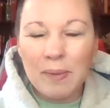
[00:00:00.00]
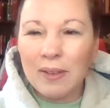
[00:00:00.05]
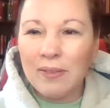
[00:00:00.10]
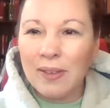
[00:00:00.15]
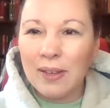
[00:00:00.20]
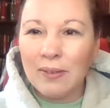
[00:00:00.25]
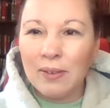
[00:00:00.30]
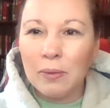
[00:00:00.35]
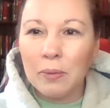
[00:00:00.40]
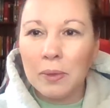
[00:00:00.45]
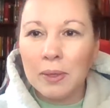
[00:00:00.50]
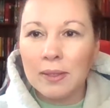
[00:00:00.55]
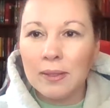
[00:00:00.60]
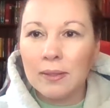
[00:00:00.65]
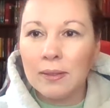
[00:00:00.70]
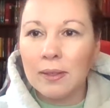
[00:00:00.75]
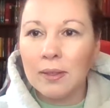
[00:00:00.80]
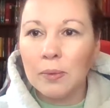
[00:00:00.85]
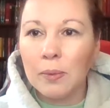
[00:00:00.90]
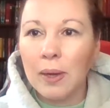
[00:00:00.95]
my favorite
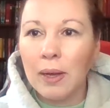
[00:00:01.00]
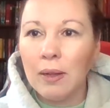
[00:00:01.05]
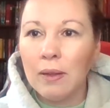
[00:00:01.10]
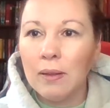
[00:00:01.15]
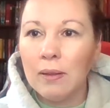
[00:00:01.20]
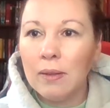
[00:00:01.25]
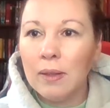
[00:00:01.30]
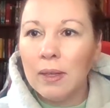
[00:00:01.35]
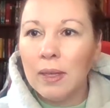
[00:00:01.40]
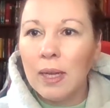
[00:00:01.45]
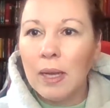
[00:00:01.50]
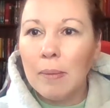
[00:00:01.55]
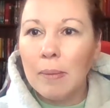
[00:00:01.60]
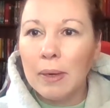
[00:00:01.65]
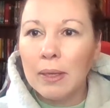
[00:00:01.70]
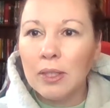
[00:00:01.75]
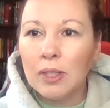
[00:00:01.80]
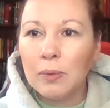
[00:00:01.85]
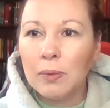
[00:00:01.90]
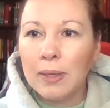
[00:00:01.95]
was as well.
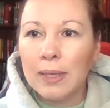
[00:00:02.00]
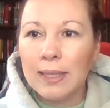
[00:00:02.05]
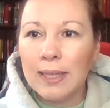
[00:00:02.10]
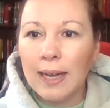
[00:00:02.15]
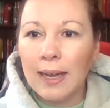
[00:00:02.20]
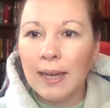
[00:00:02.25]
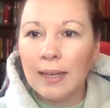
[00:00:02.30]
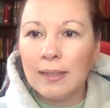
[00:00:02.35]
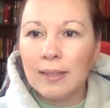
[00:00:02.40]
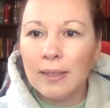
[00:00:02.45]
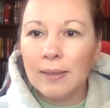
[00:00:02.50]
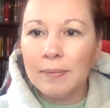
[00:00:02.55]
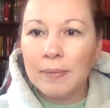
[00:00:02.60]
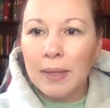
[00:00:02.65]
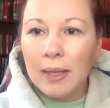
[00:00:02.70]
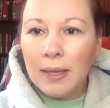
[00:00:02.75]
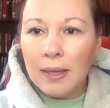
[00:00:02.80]
But I just wanted to ask.